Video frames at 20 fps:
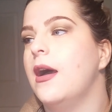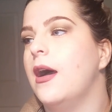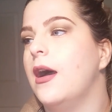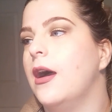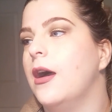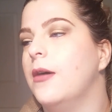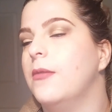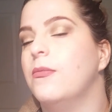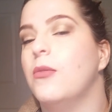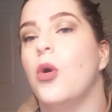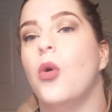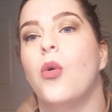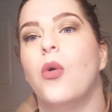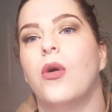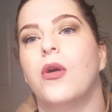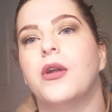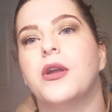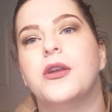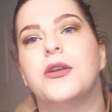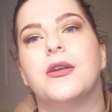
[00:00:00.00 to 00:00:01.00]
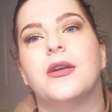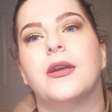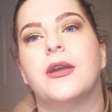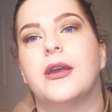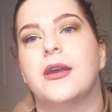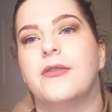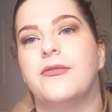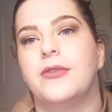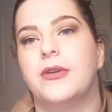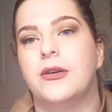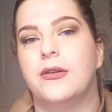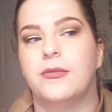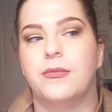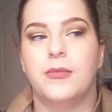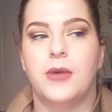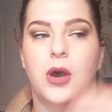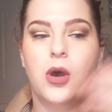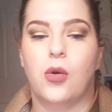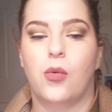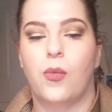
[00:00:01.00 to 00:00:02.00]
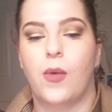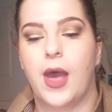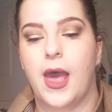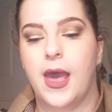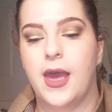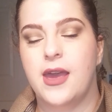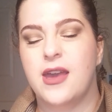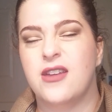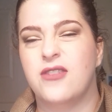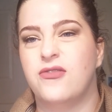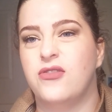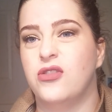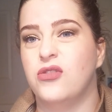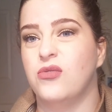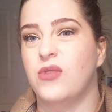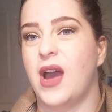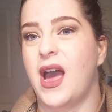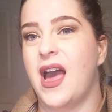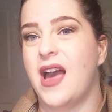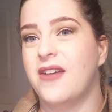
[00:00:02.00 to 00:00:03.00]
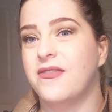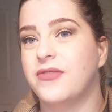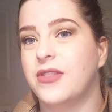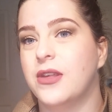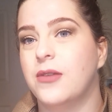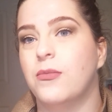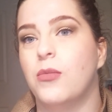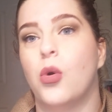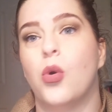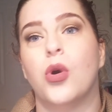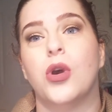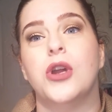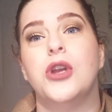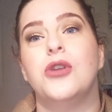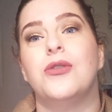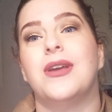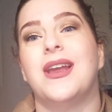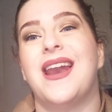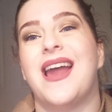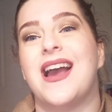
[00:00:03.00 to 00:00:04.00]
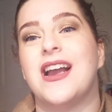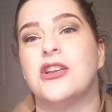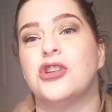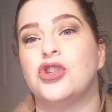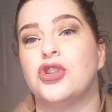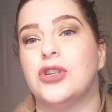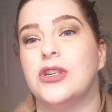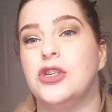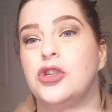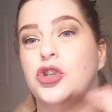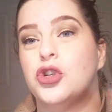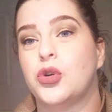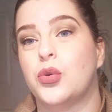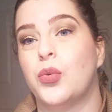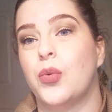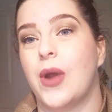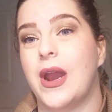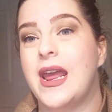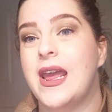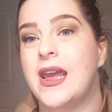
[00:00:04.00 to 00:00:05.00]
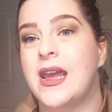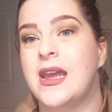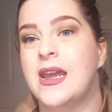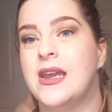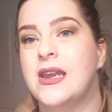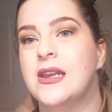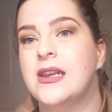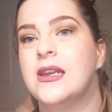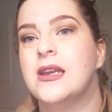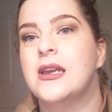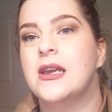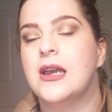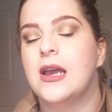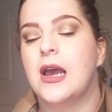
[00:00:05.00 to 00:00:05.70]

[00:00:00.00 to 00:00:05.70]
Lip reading: Or you could give them away if you have them, or you can actually trade